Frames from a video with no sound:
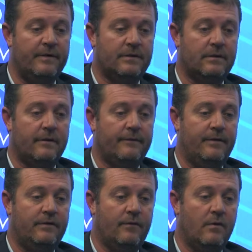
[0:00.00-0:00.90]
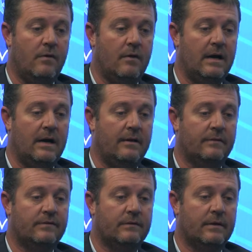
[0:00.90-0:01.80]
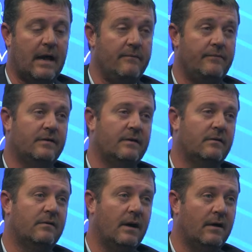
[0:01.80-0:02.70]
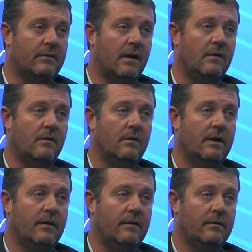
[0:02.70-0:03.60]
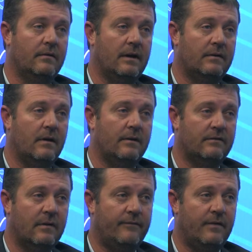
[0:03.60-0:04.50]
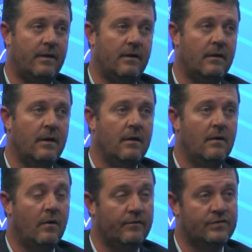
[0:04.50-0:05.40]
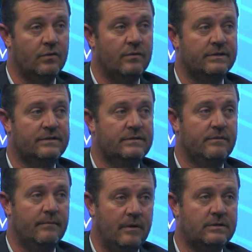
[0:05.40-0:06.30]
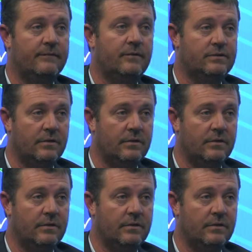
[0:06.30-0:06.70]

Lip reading: fish for game fish such as yellowtail and that kind of stuff, and then offshore it's mostly for